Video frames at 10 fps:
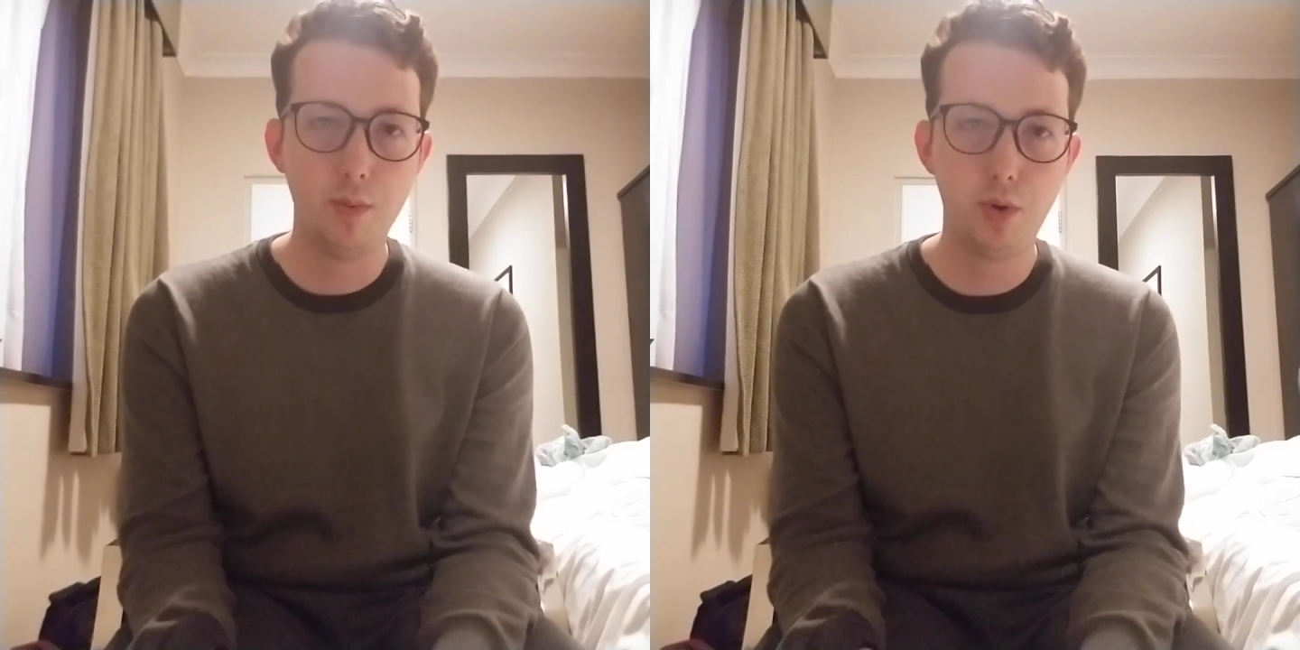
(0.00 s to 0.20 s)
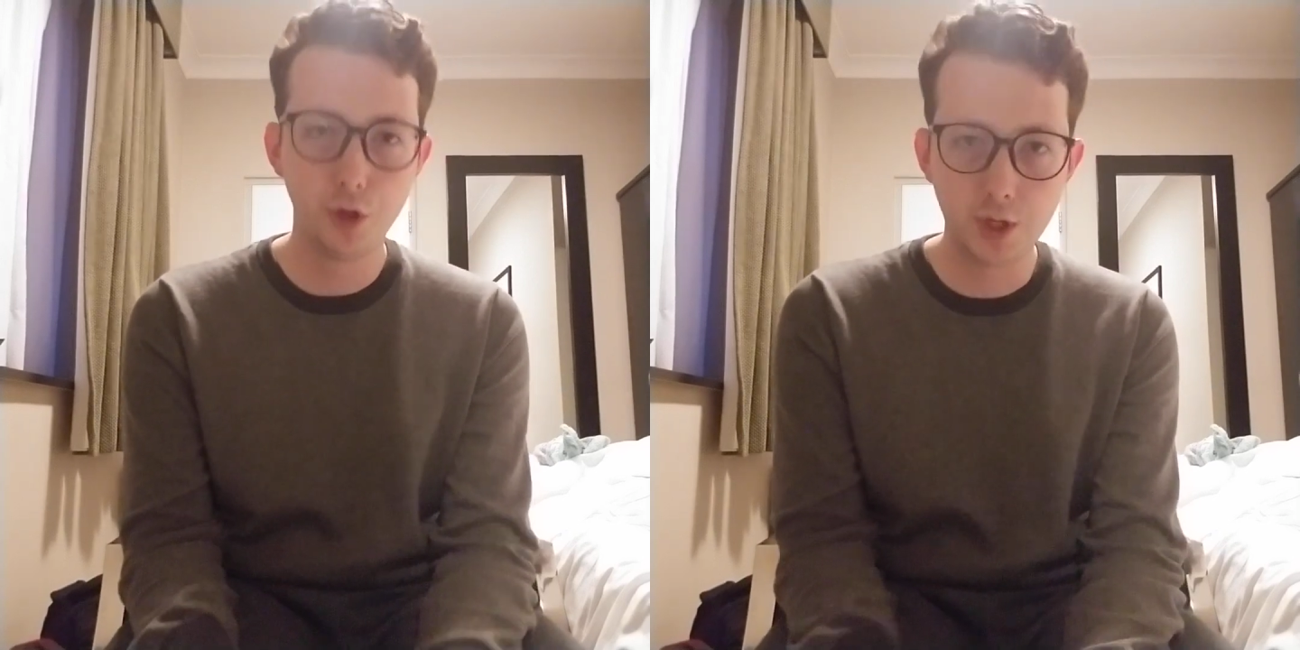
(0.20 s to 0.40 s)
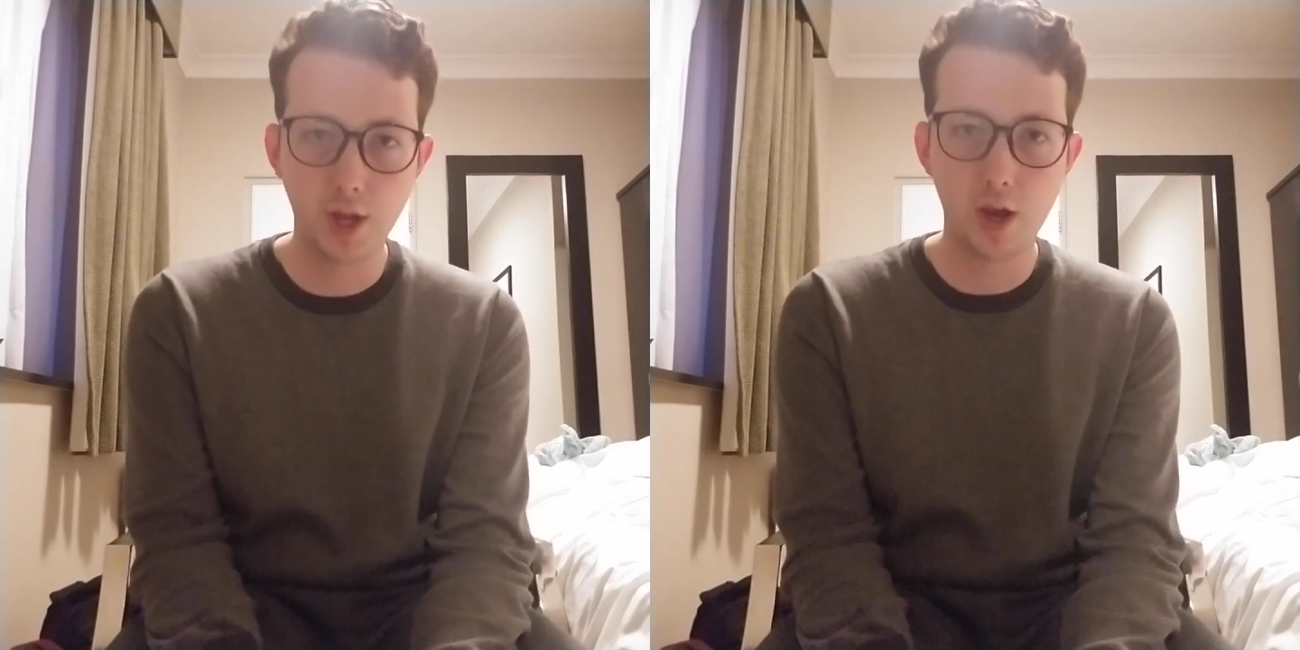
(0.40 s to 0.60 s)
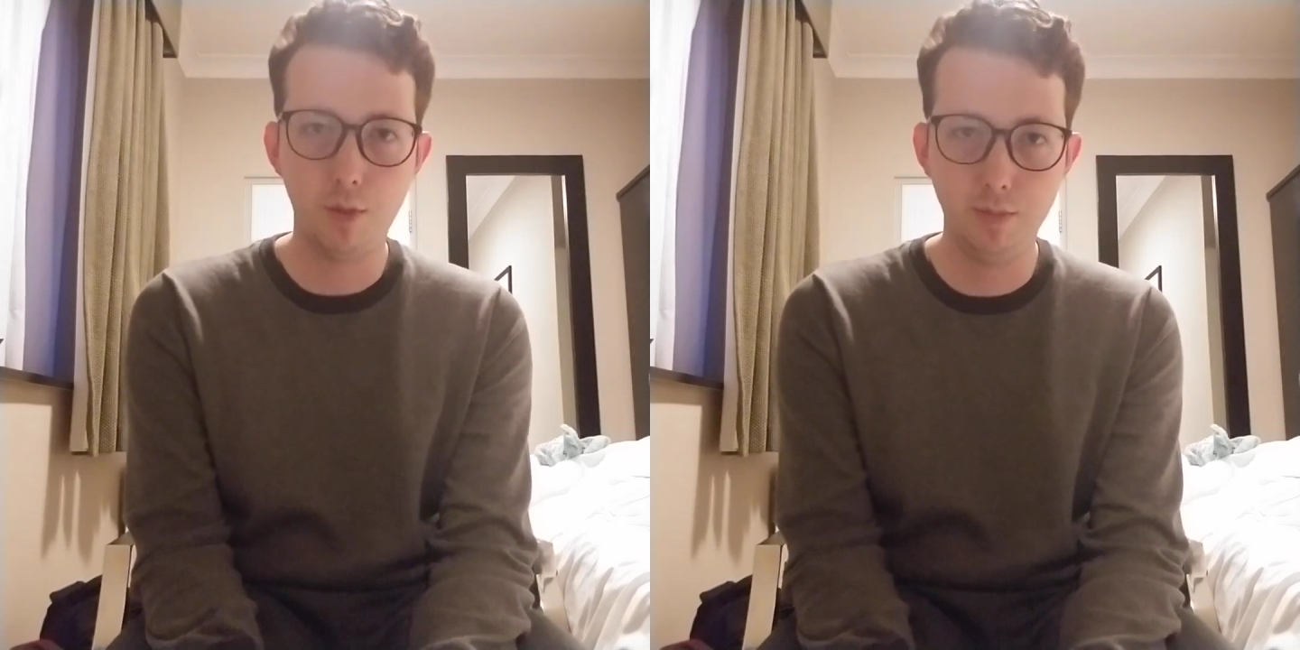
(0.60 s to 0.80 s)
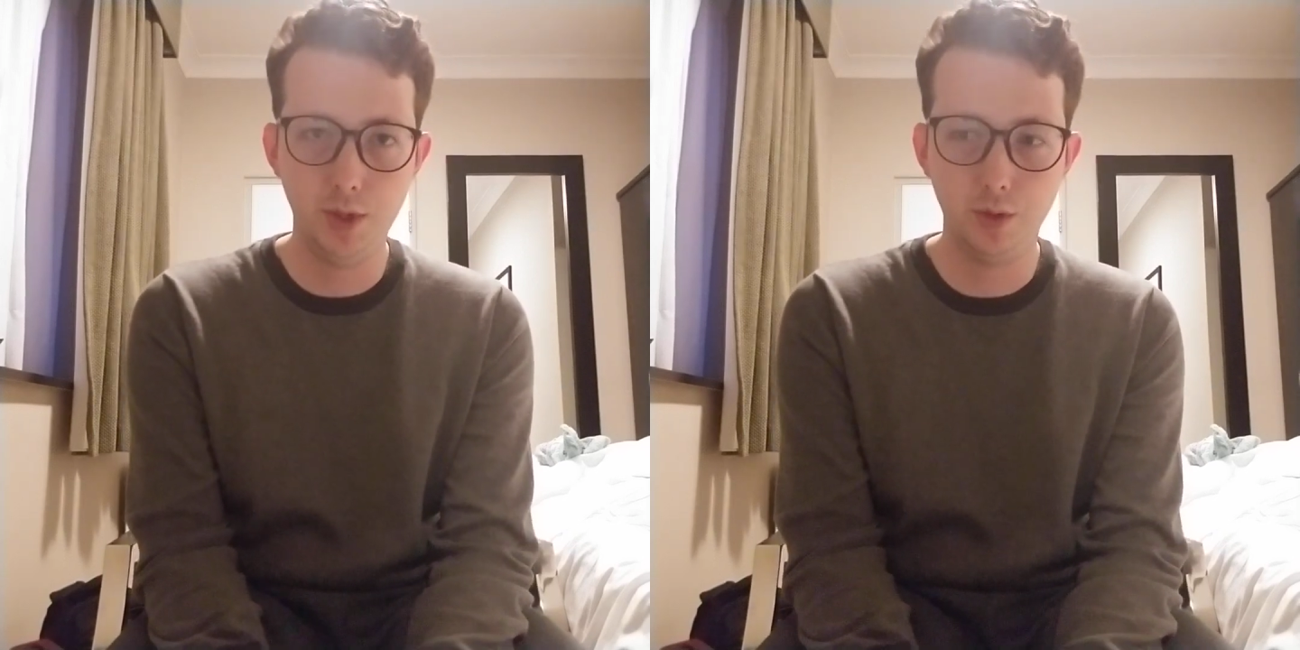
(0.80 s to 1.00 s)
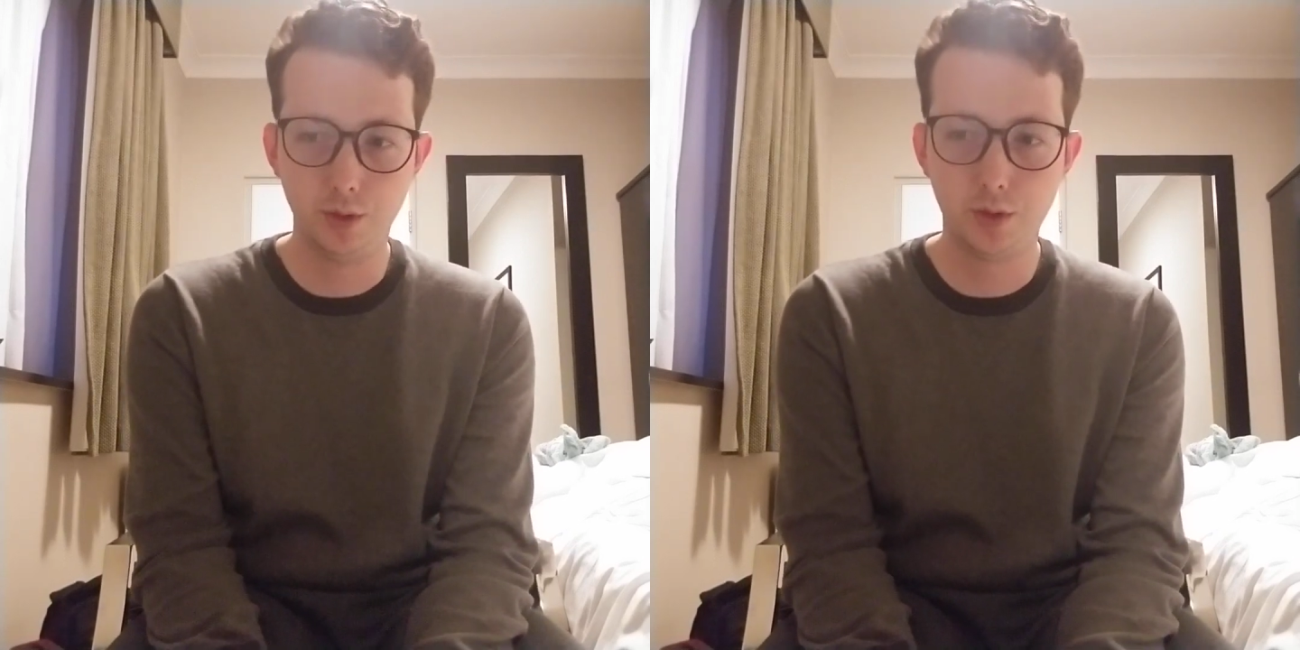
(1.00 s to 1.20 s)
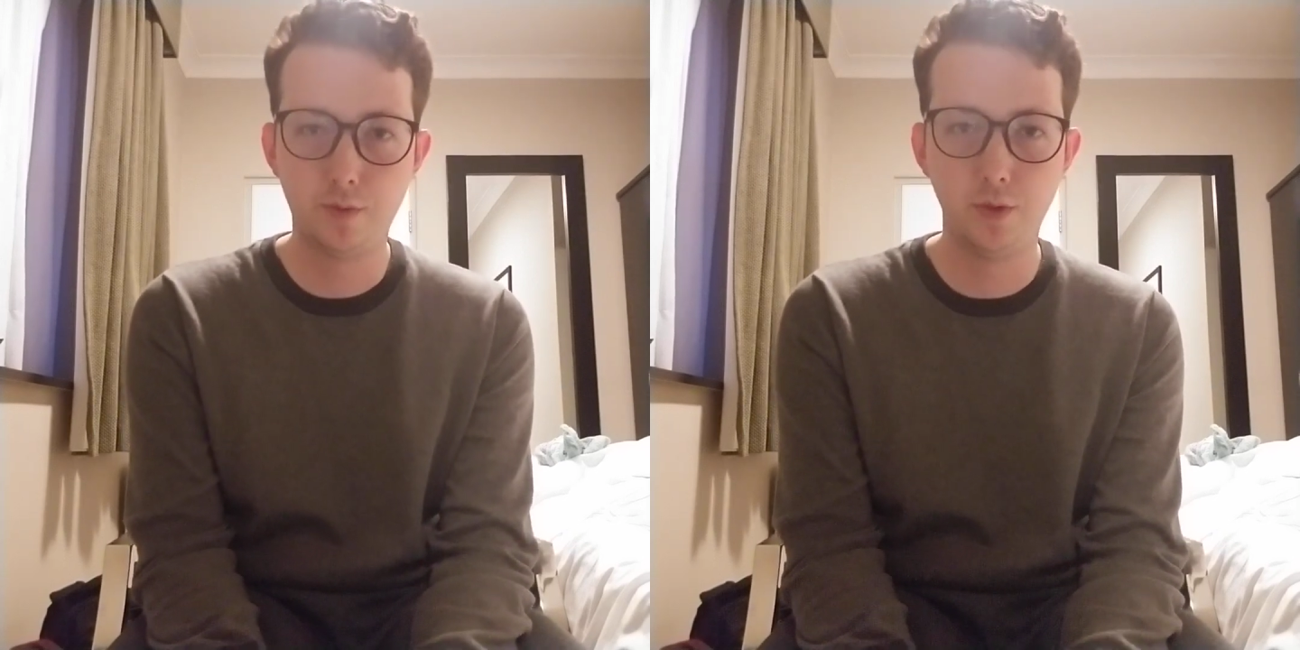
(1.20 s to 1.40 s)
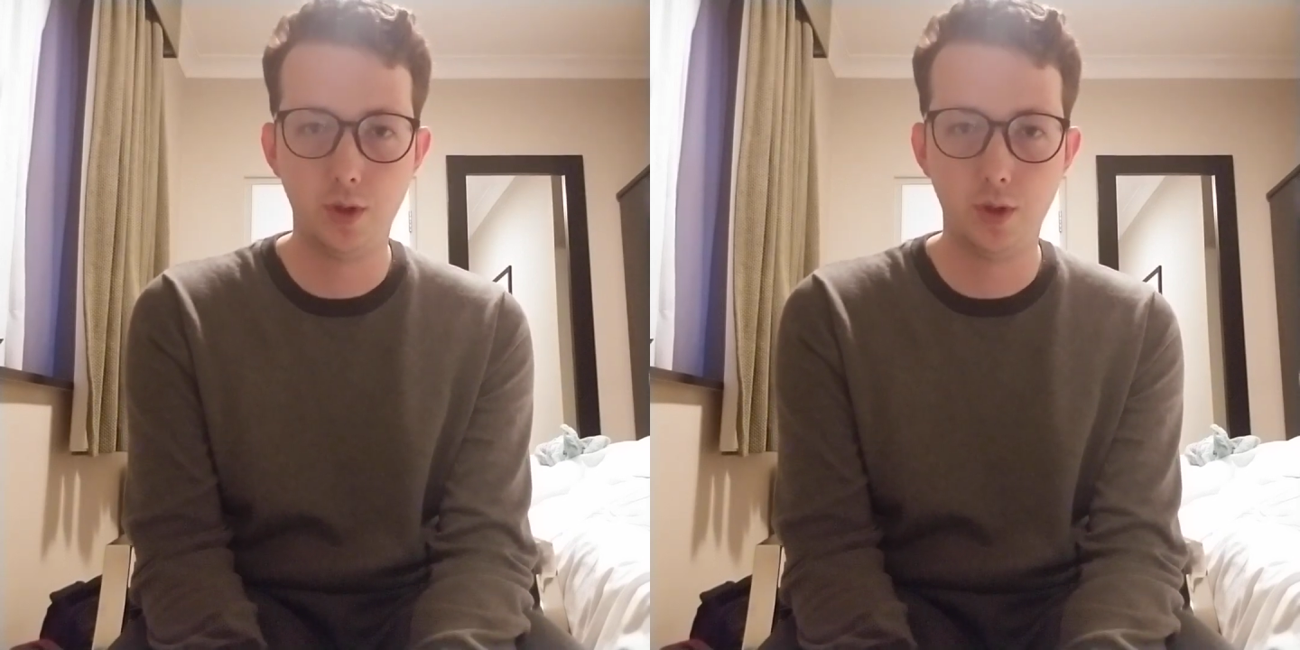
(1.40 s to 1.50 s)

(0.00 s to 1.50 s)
pushing out meals for